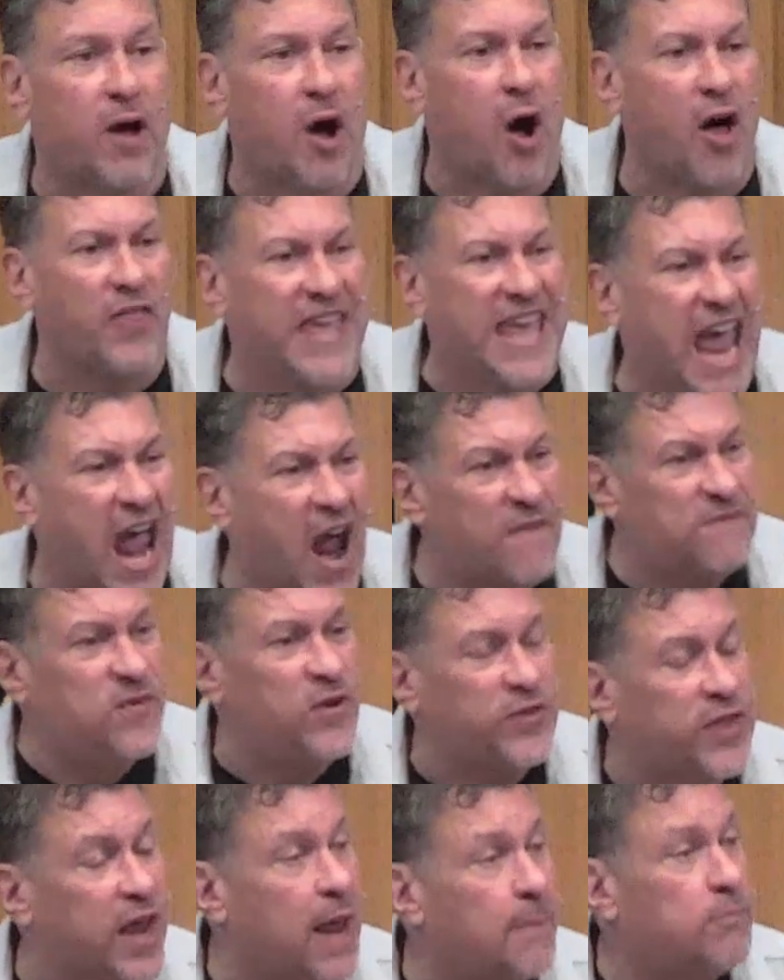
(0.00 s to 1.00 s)
the, all the
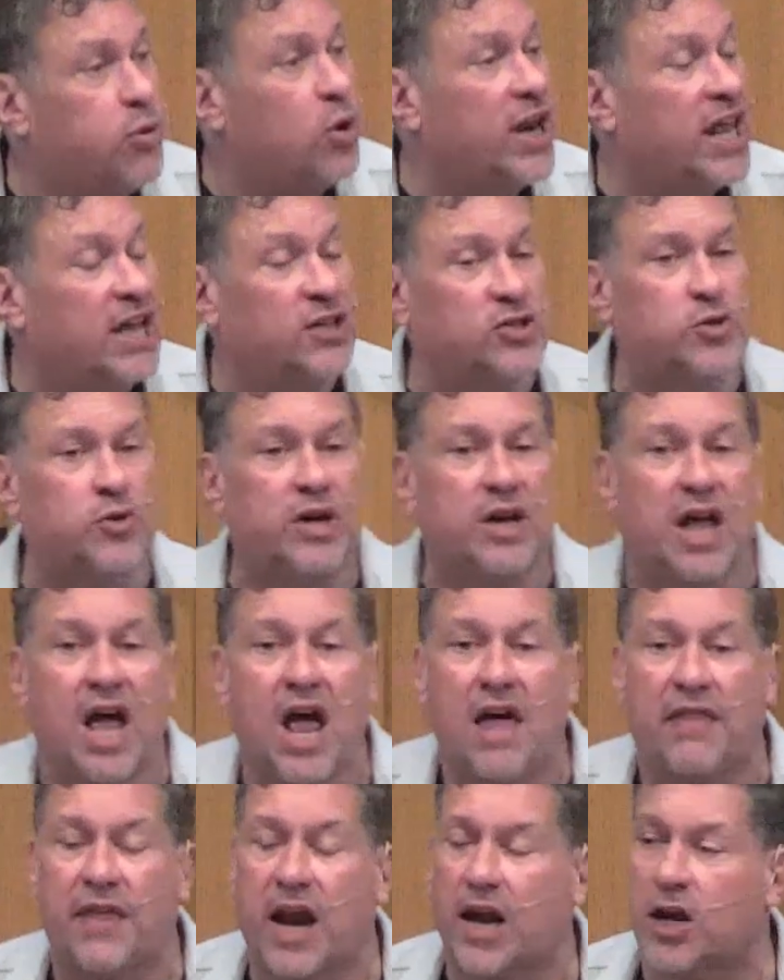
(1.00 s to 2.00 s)
effort that I put into it
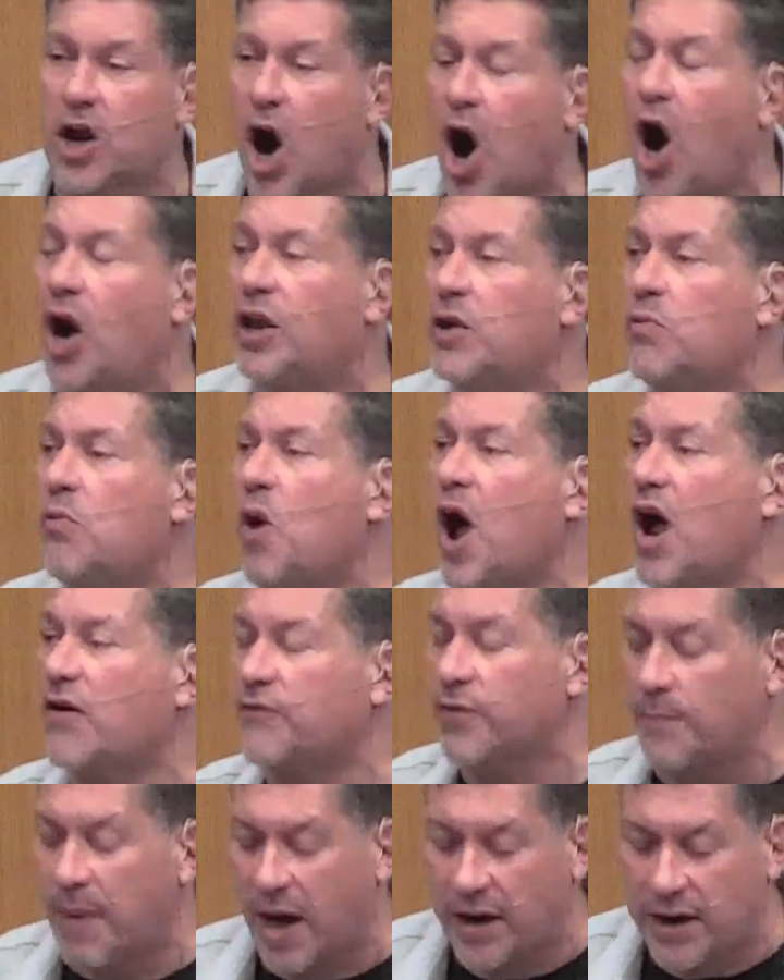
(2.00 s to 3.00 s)
that I could hardly
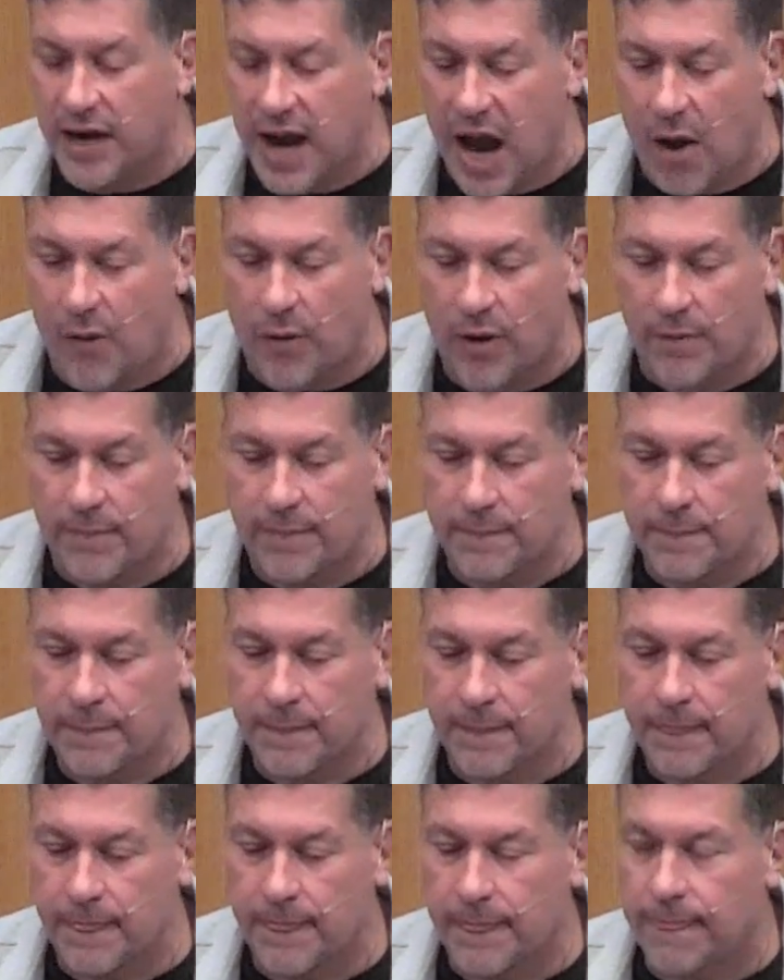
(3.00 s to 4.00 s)
walk for about an hour.
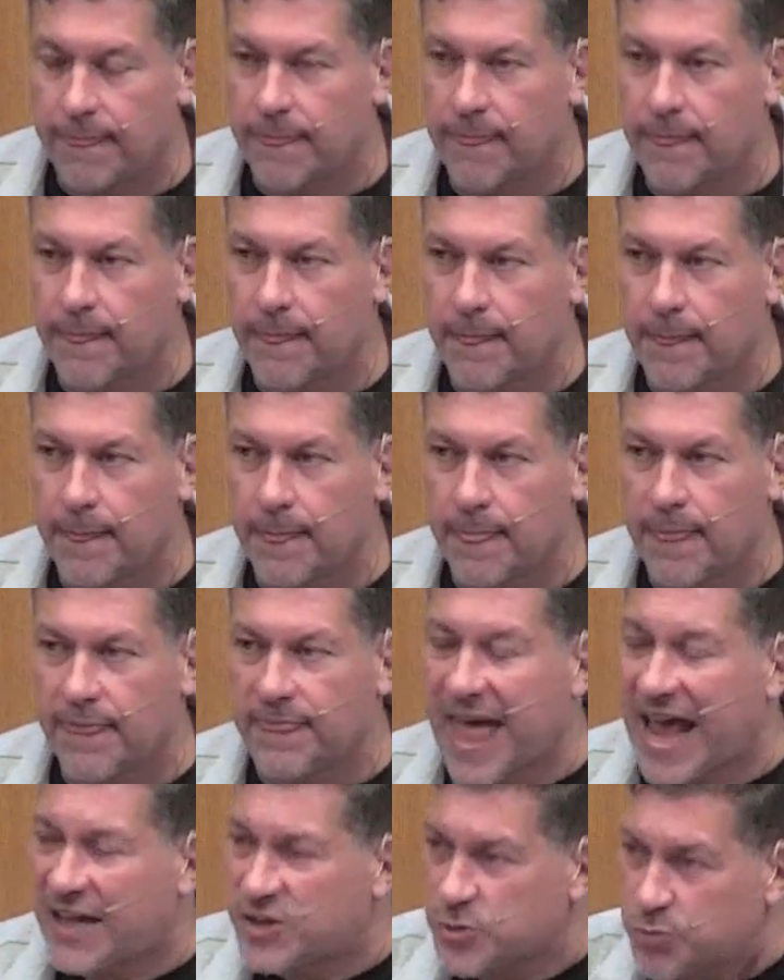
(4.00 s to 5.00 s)

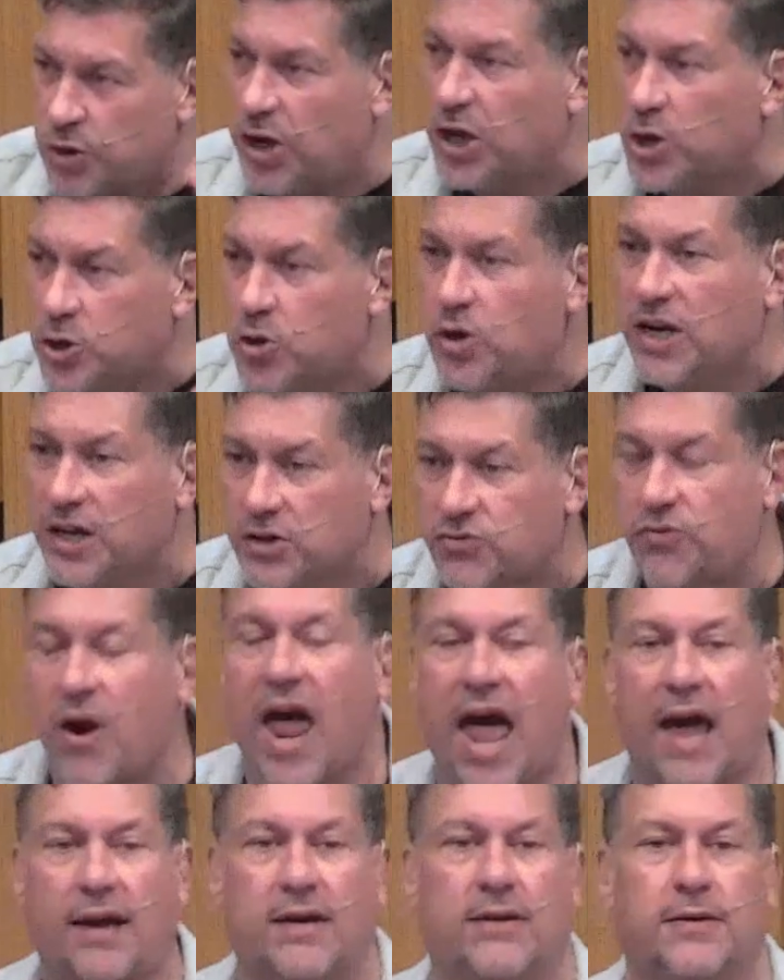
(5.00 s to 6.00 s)
That's really good in
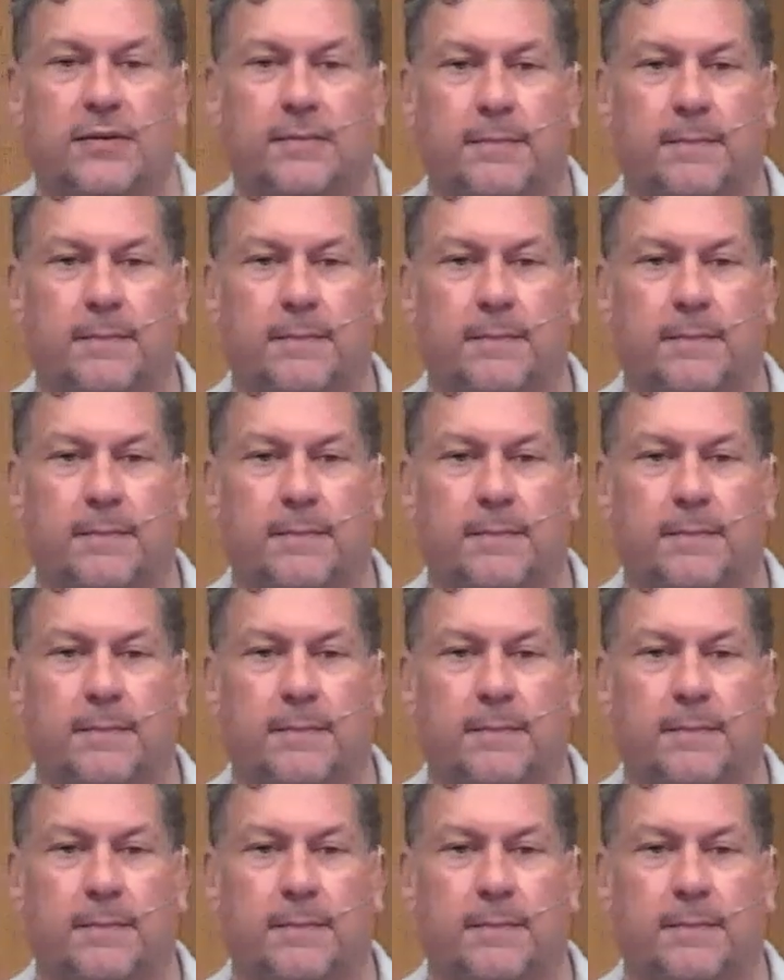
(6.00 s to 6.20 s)
track.